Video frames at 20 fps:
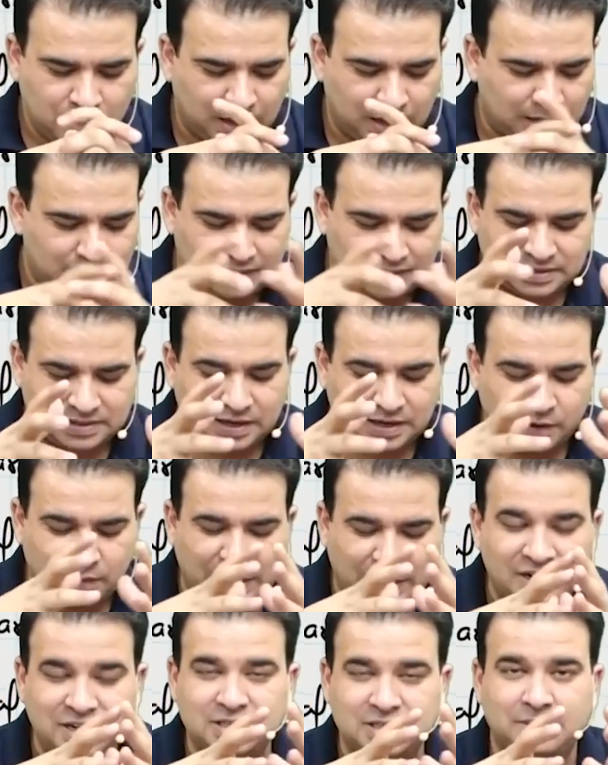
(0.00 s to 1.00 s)
And that's an
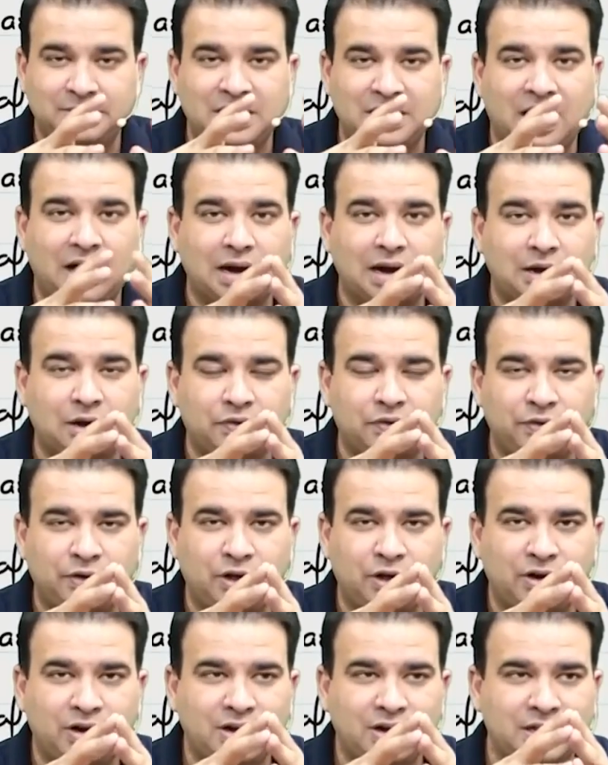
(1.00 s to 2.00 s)
advantage. I mean, arc of
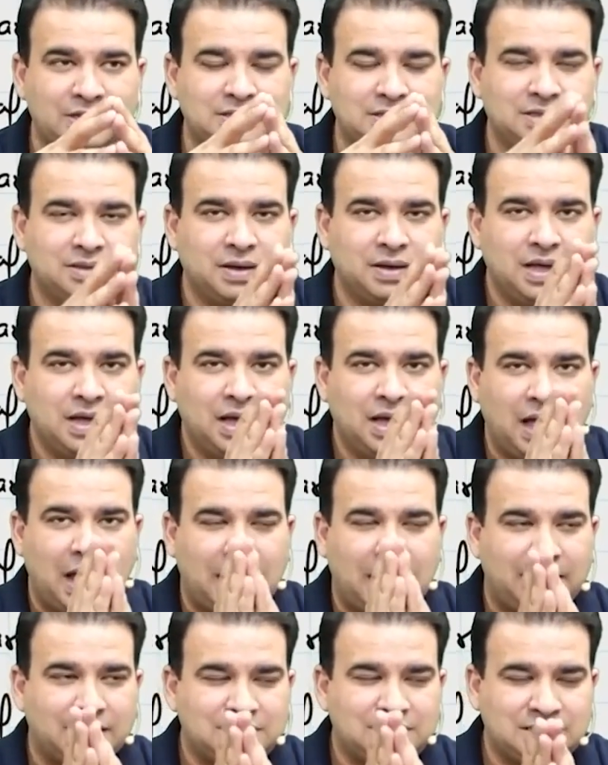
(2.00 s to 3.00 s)
Riolan, it's a
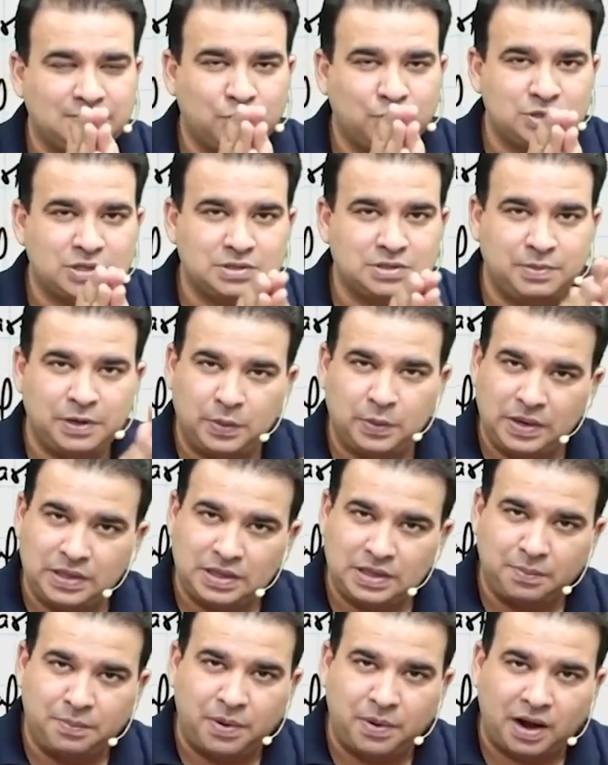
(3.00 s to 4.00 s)
anastomosis between
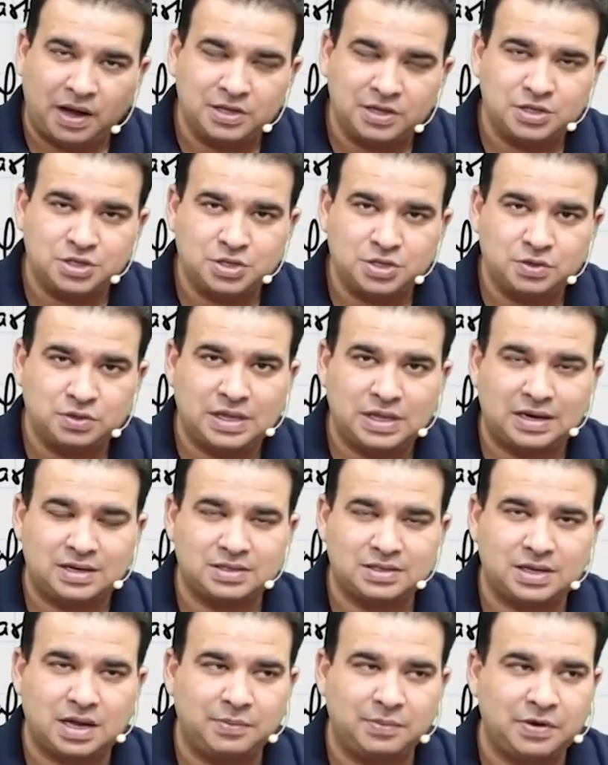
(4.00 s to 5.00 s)
the branch that
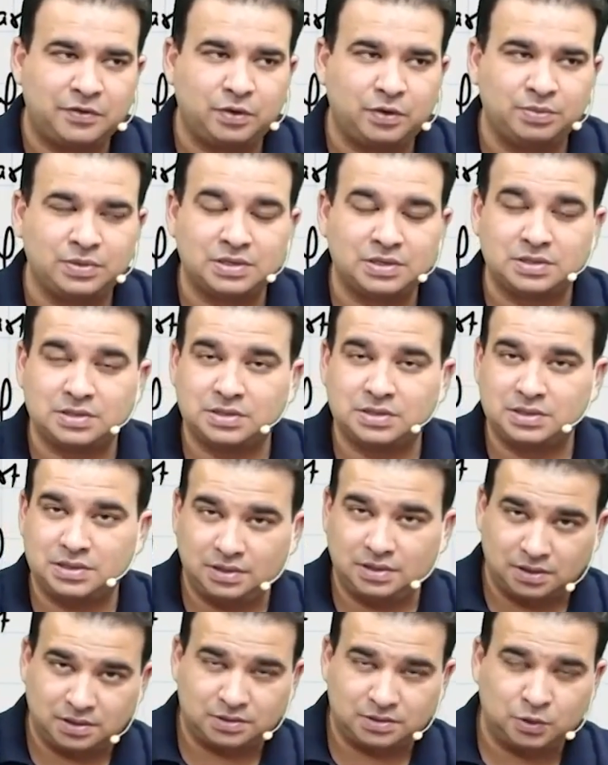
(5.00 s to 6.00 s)
is coming from the
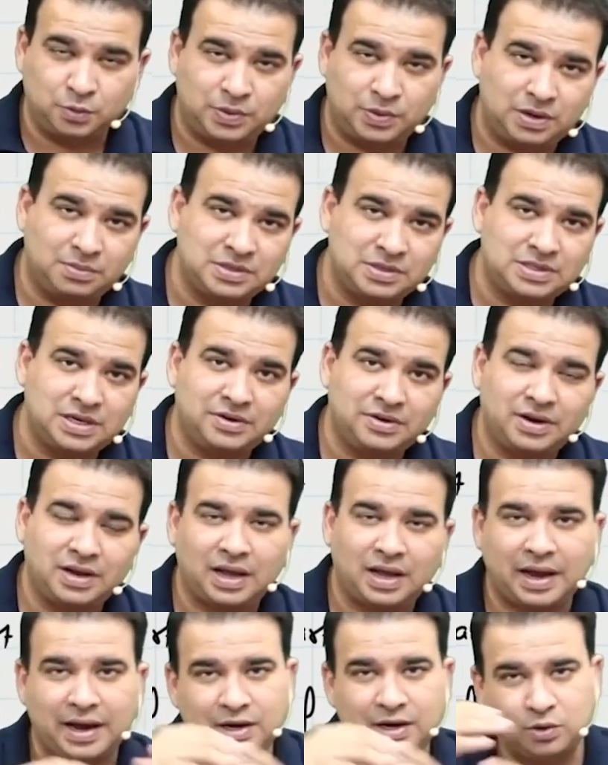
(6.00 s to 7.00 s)
superior mesenteric
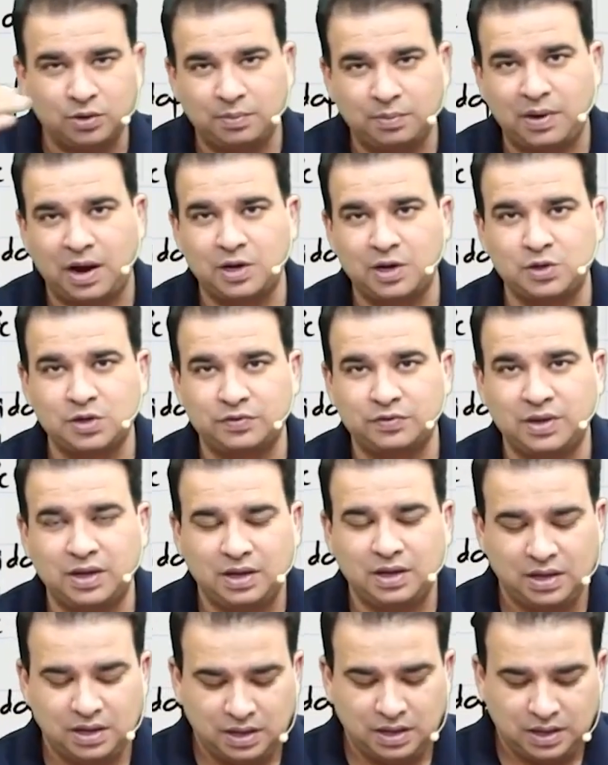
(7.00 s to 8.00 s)
and to the branch of the
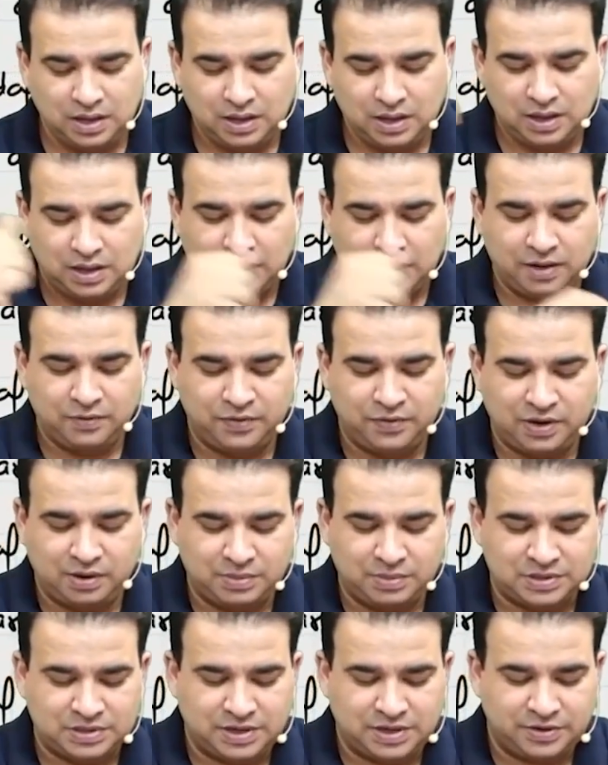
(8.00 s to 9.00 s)
inferior
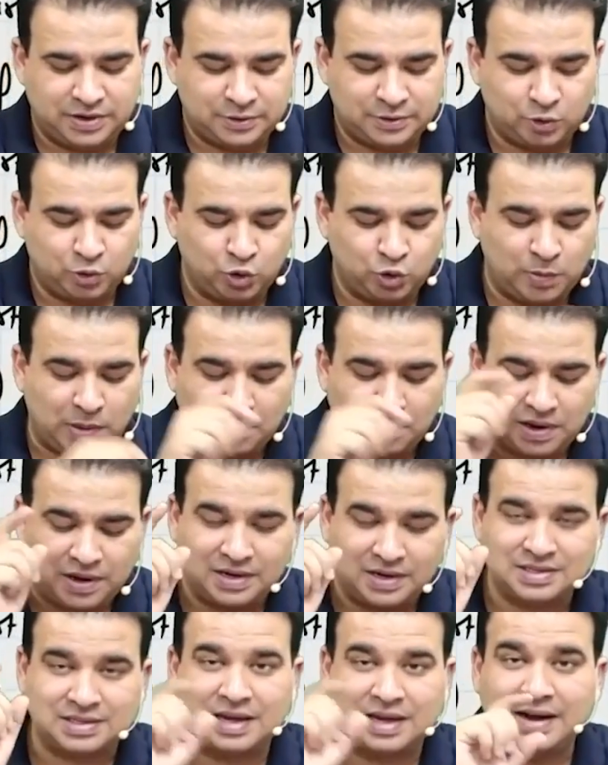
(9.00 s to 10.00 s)
mesenteric. So do remember, it
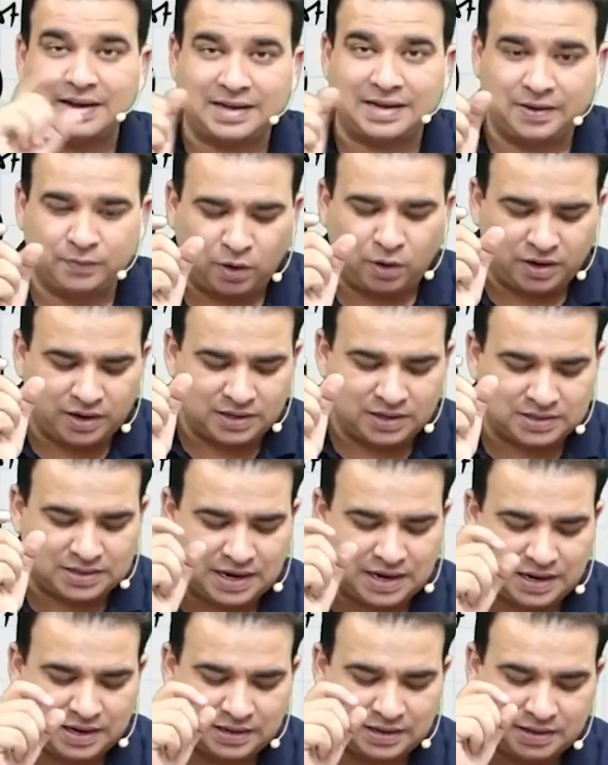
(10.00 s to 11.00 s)
is connecting what? It is
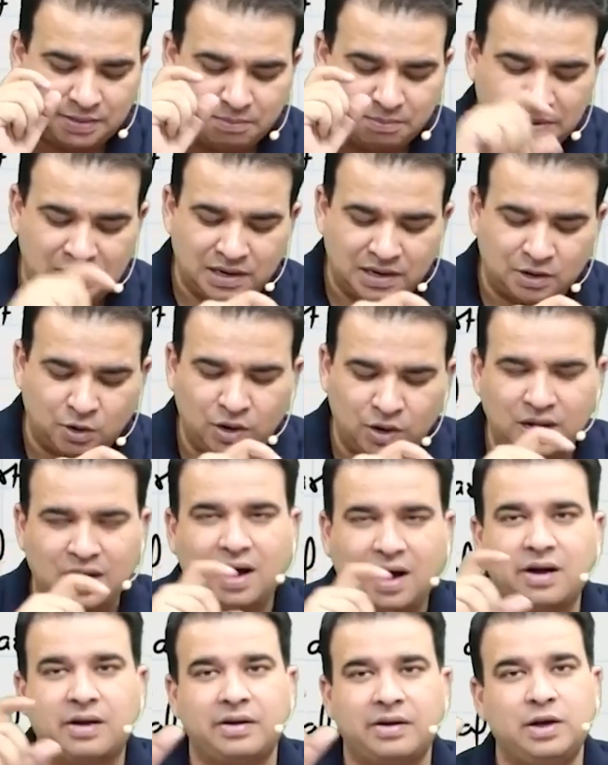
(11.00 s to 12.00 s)
connecting the middle colic
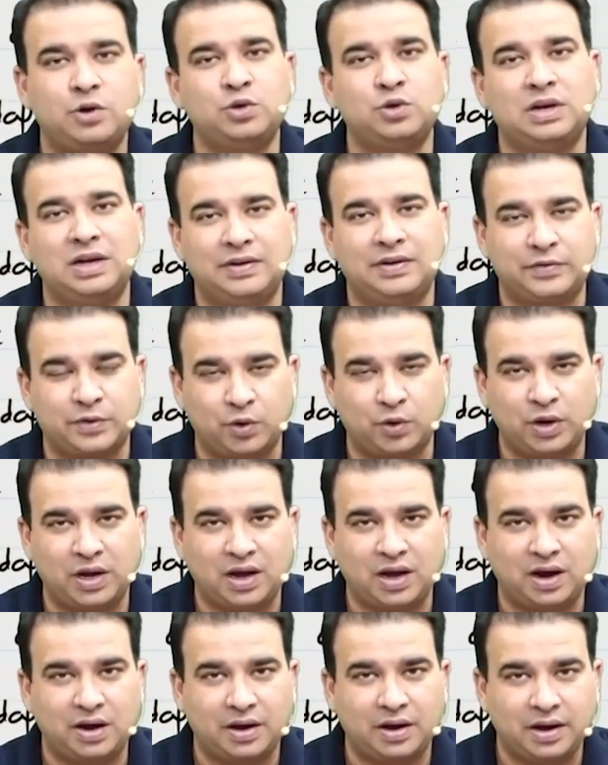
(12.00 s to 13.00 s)
artery to the left colic
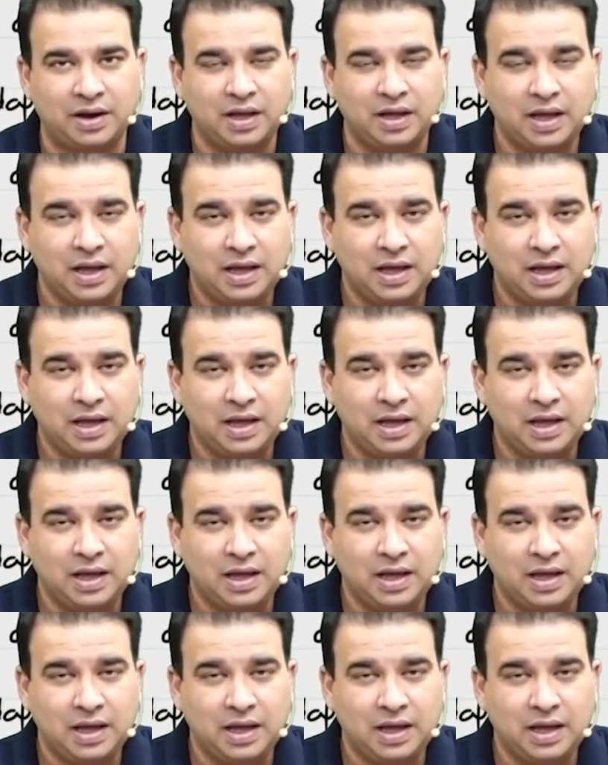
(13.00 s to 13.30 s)
artery.